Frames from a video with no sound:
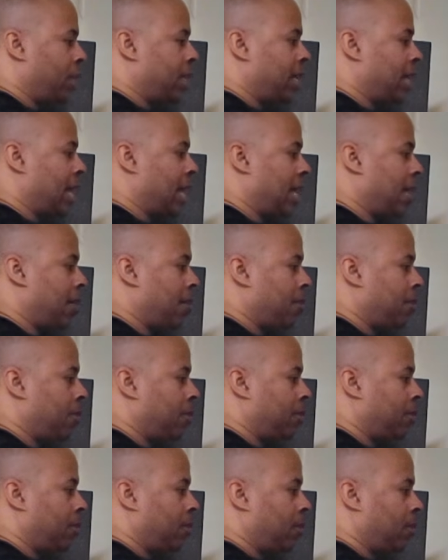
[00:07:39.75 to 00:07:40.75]
game
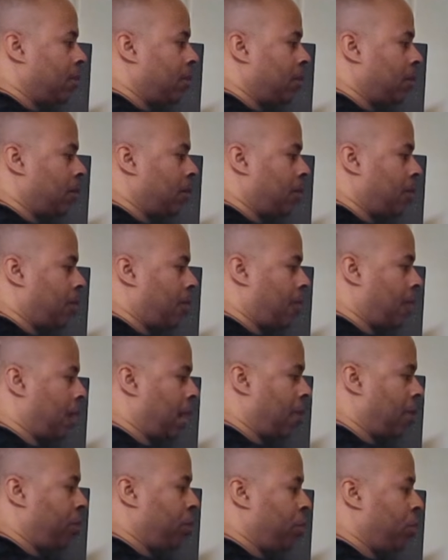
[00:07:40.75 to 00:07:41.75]
that
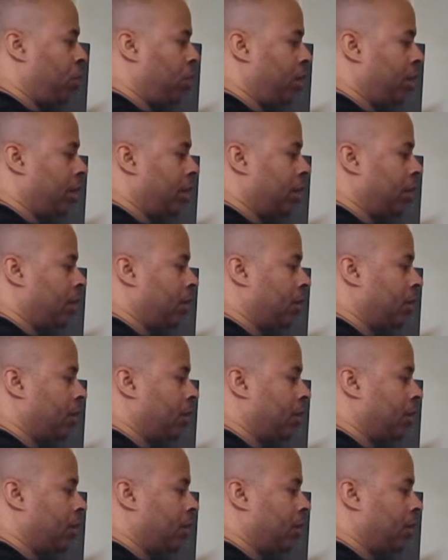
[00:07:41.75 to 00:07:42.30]
I put on here.